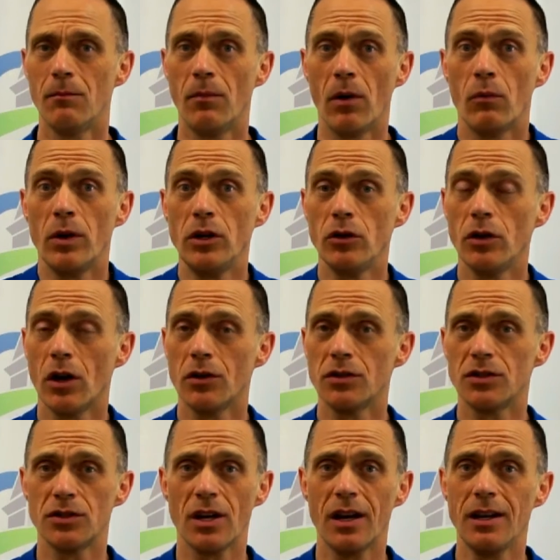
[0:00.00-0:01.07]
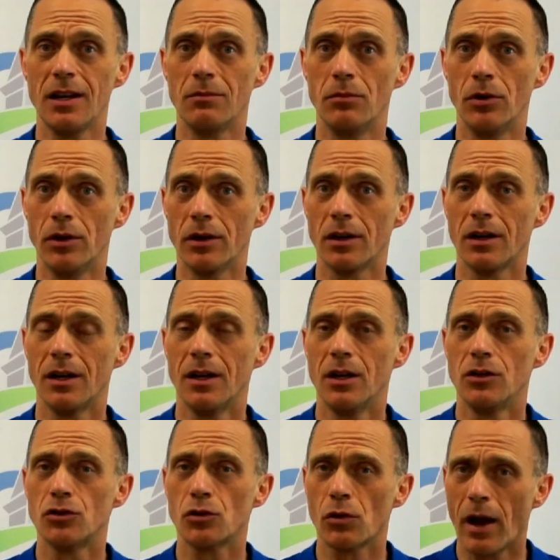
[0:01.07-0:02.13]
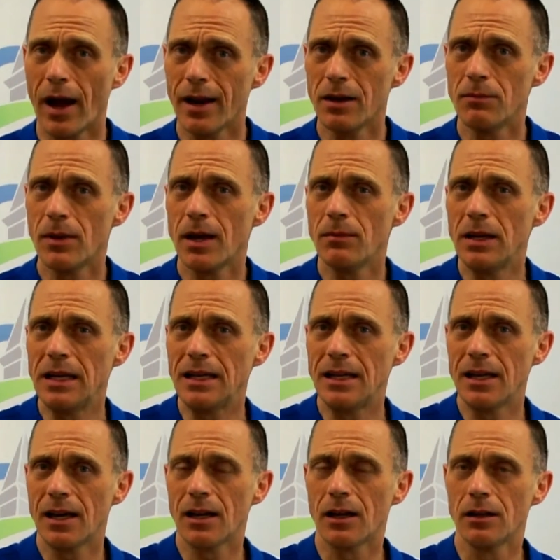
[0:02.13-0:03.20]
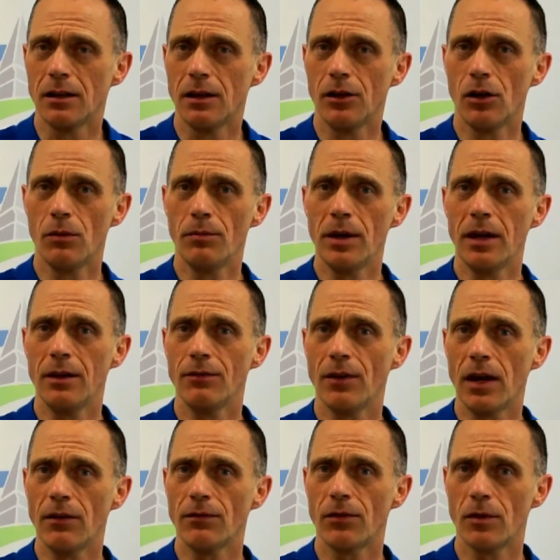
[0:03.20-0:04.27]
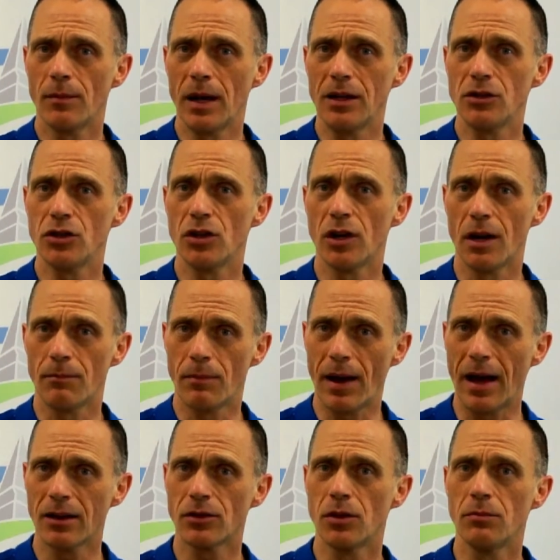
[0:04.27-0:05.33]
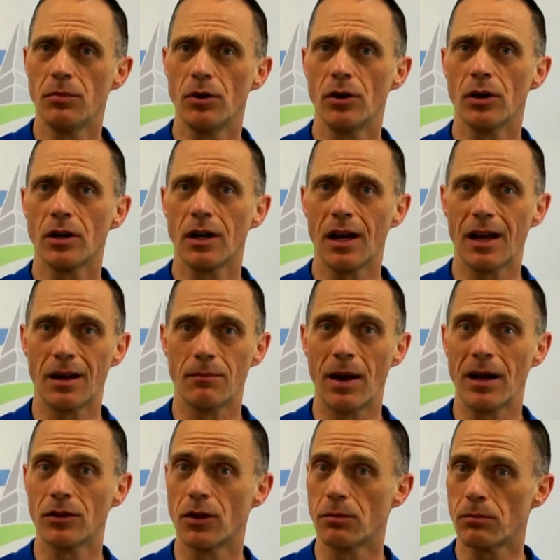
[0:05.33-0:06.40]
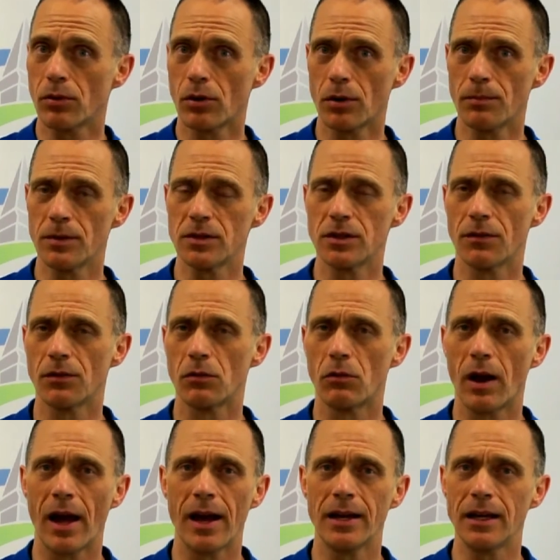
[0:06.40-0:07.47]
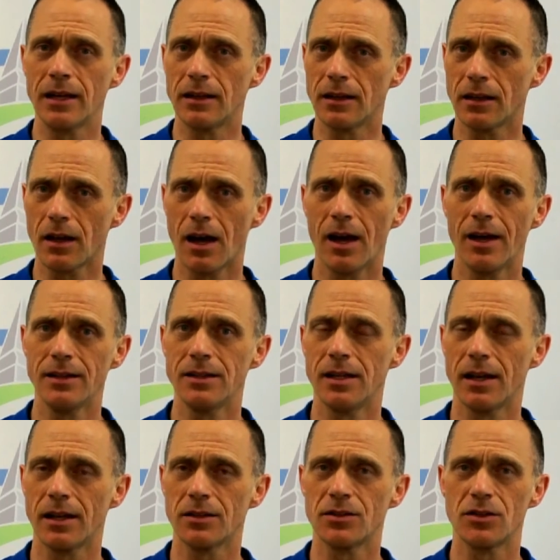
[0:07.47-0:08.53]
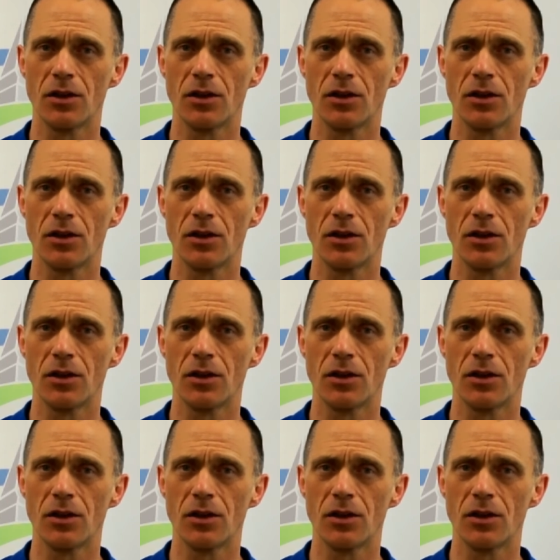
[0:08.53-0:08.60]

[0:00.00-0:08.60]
But when you go to study a book, try to maybe get a little bit of information about the book and about the purpose of the writing and the context.